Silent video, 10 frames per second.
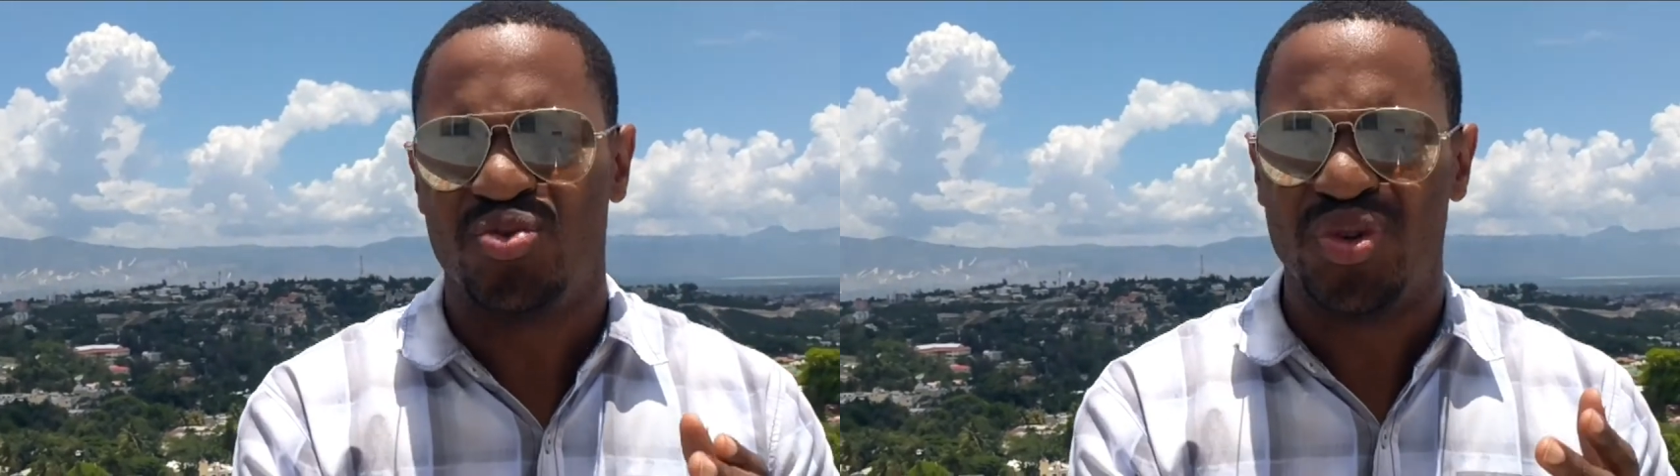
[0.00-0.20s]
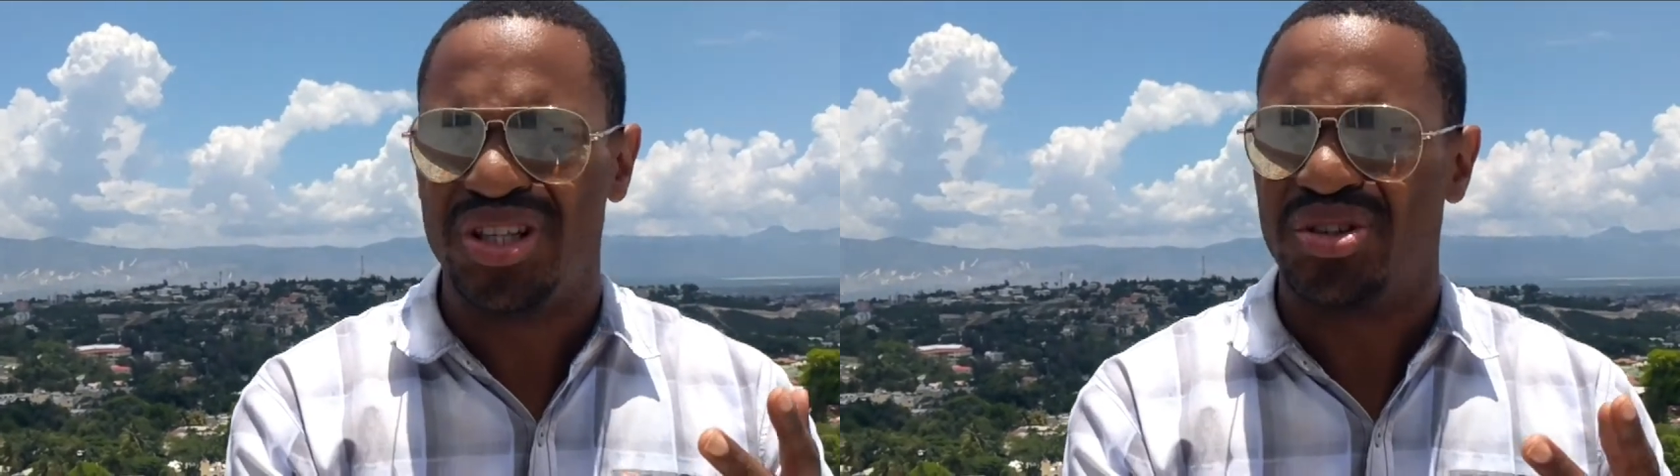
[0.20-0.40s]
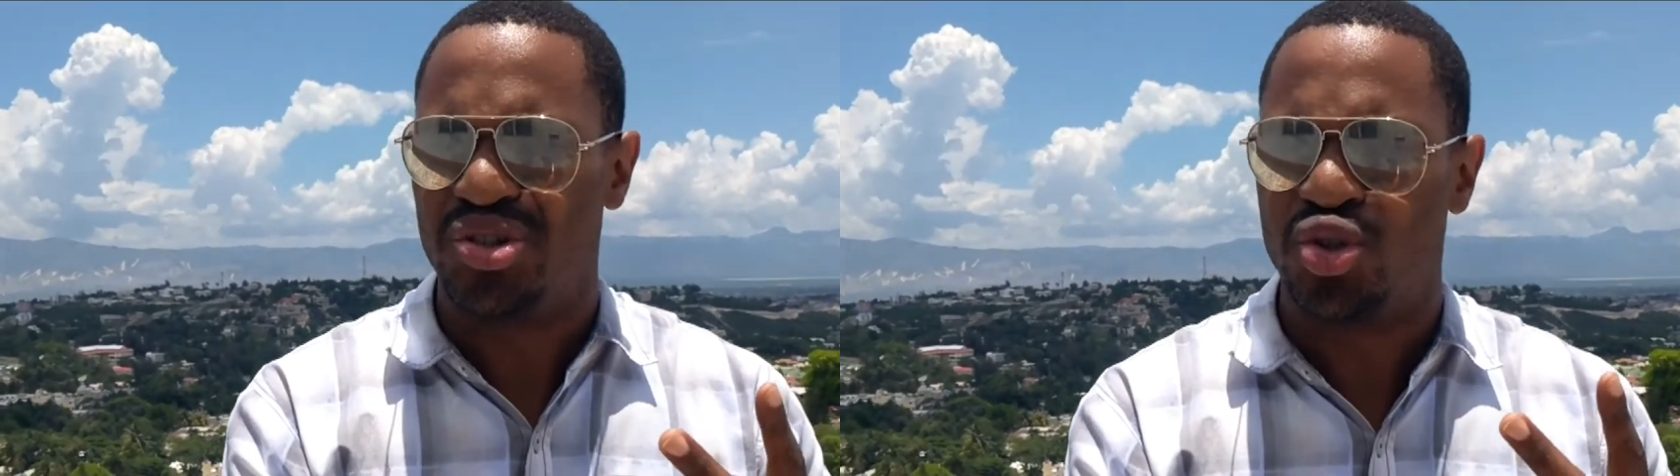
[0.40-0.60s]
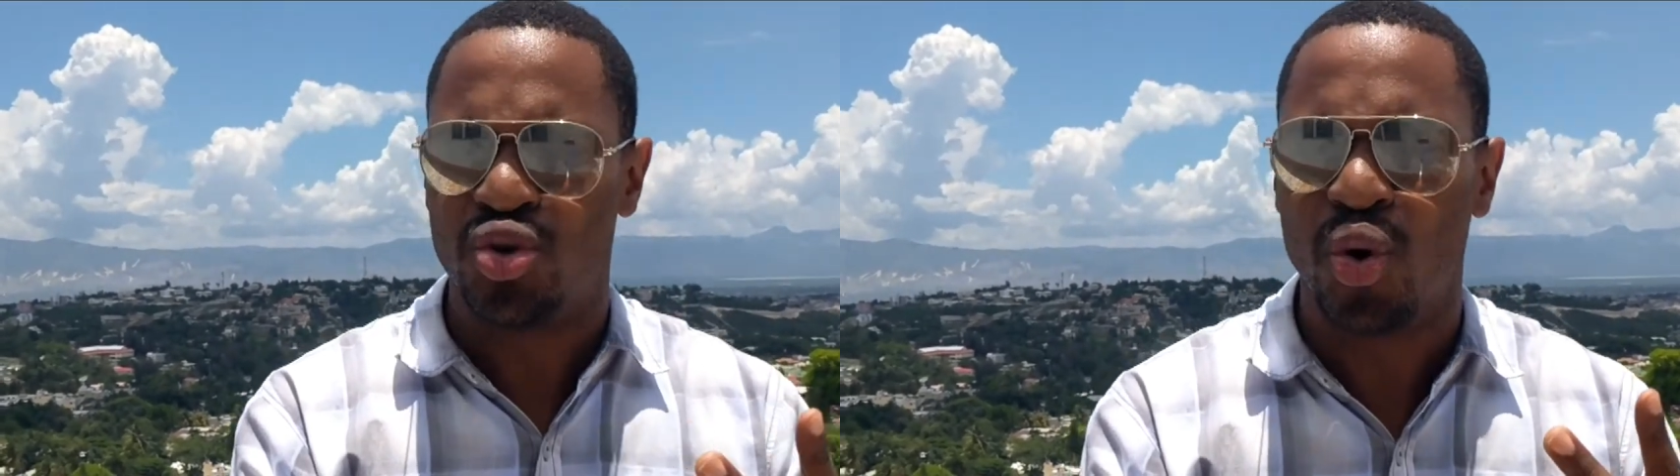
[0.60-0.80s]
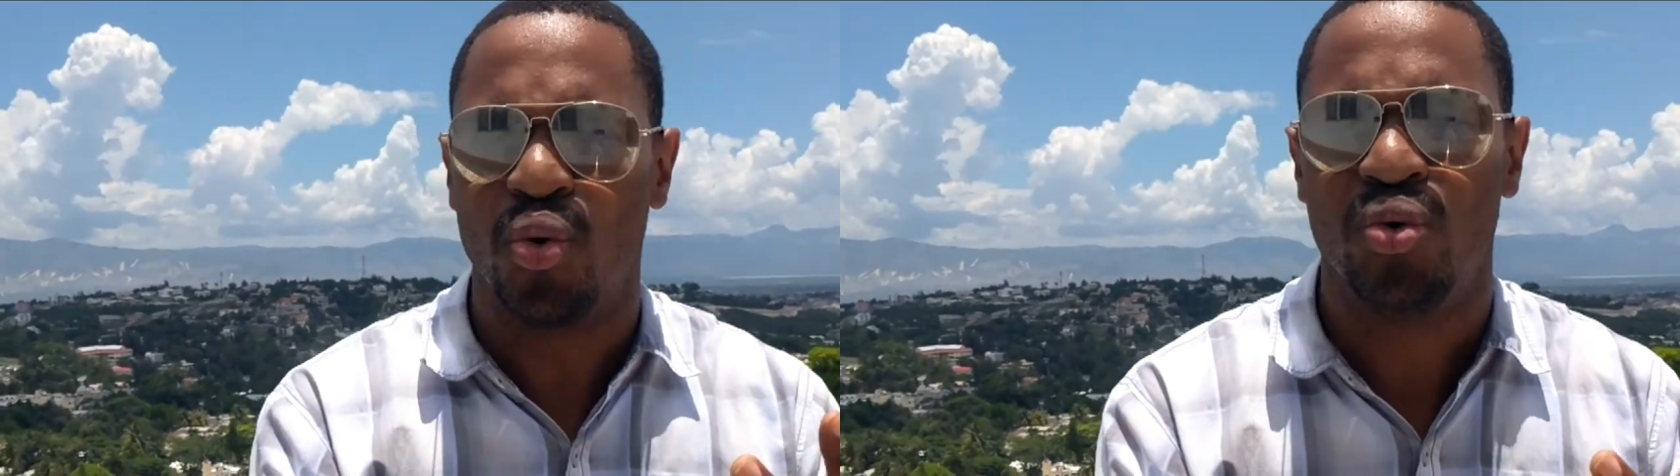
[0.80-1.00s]
Really, there's
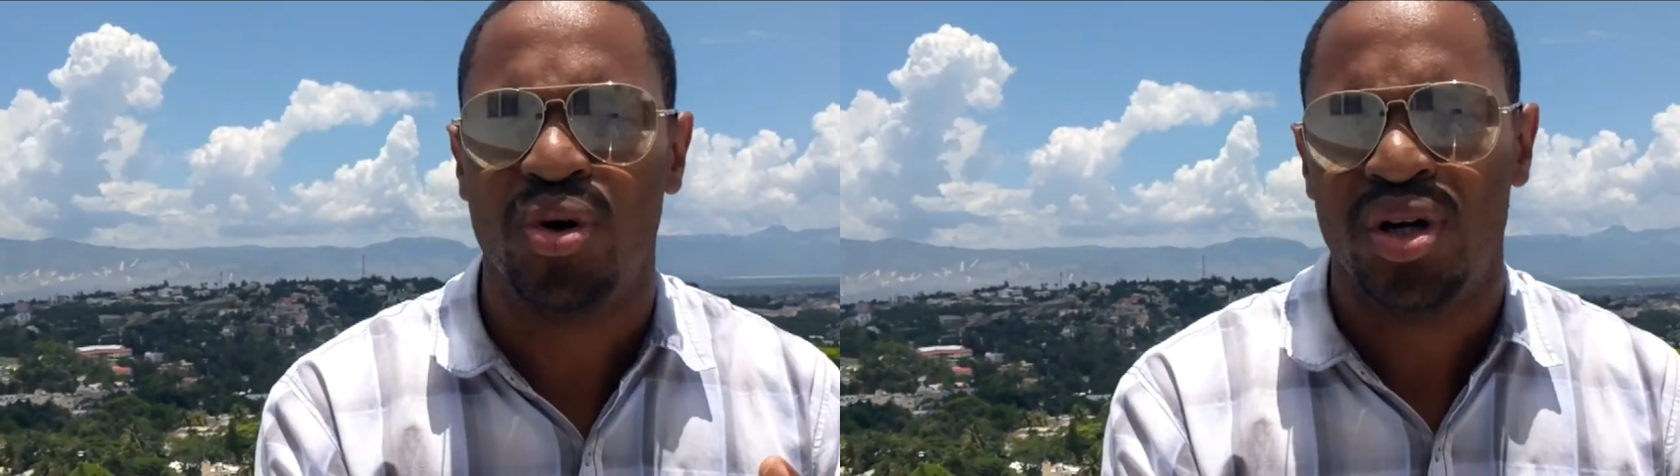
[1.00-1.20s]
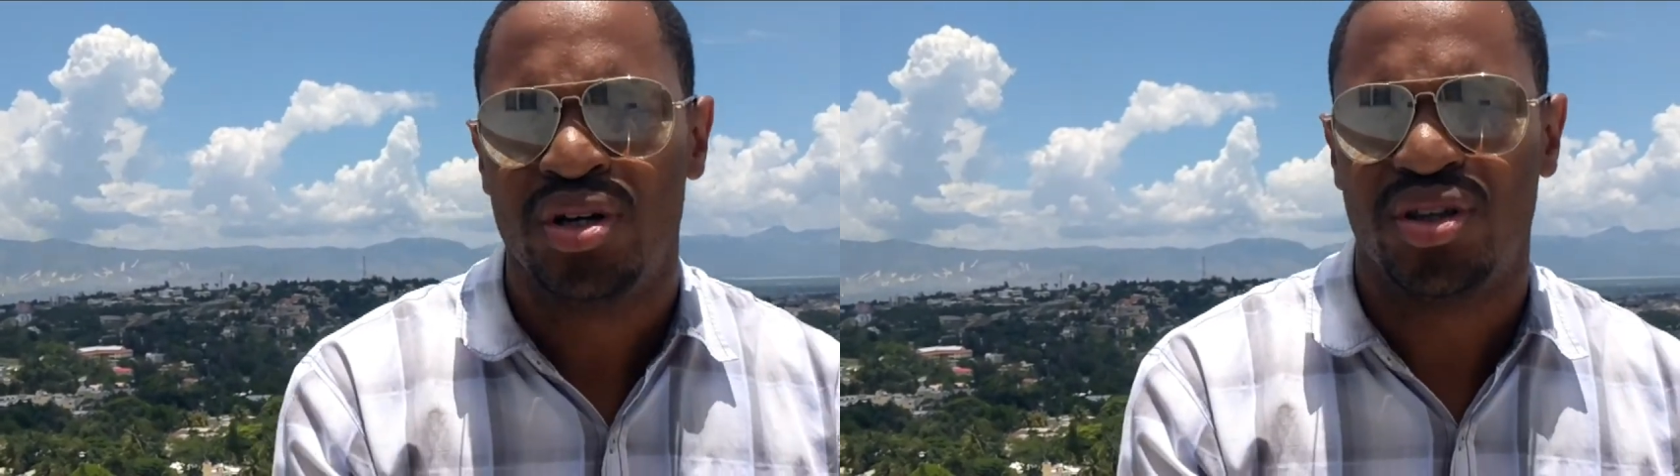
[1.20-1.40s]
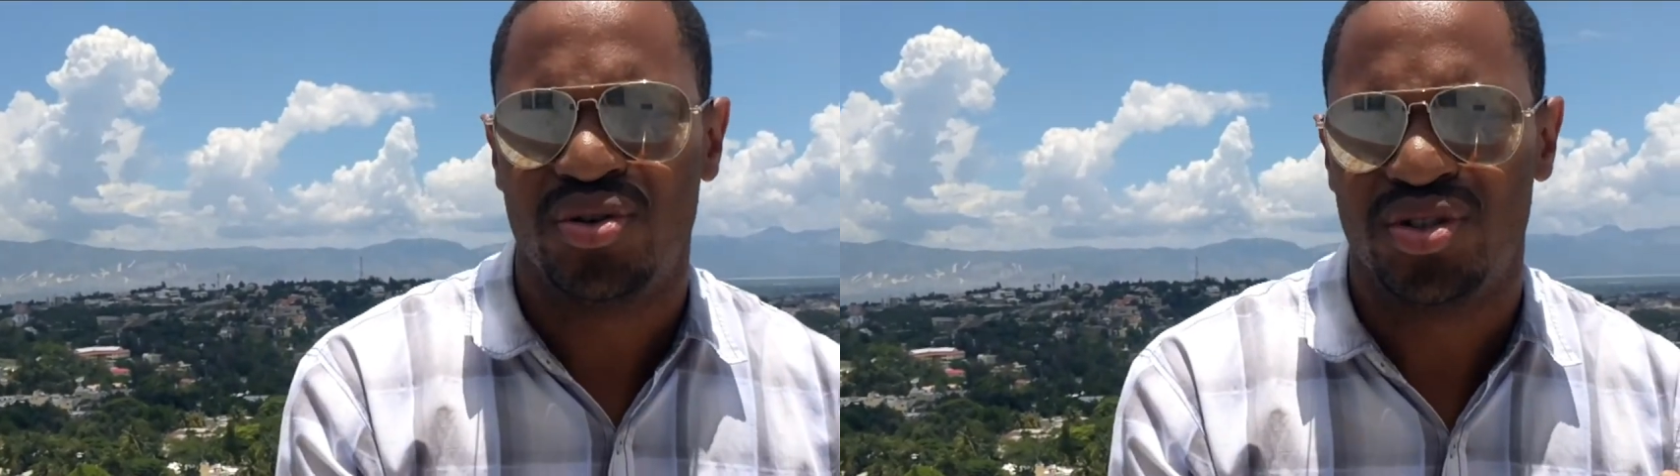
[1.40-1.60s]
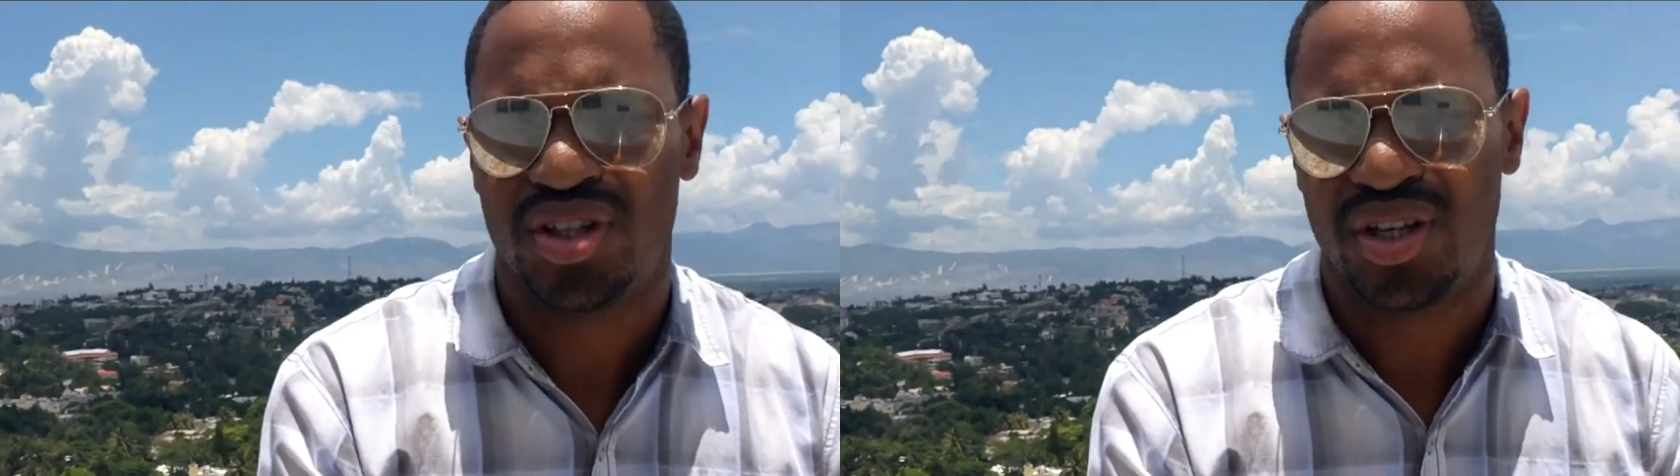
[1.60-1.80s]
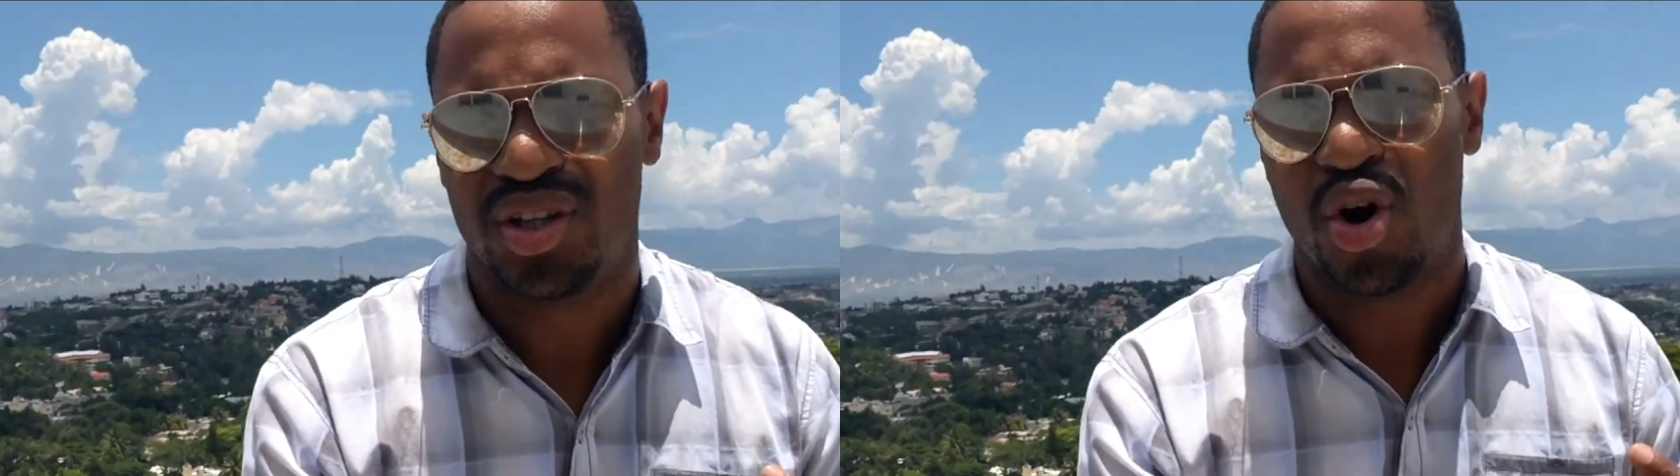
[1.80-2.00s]
two. There's
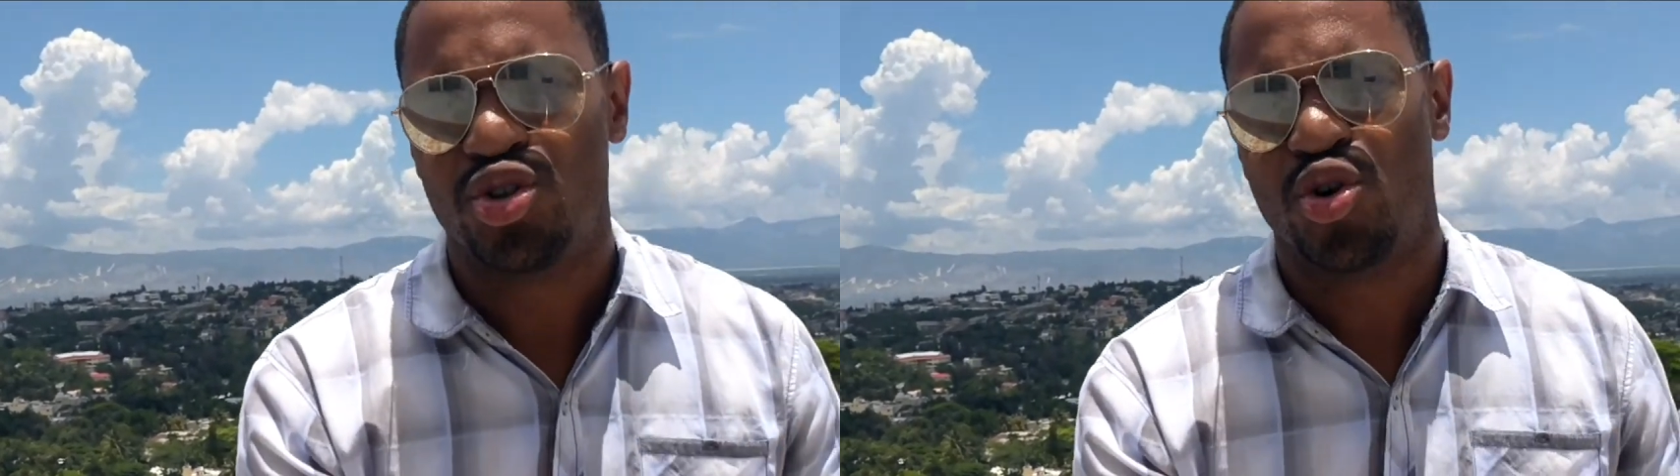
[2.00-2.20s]
the large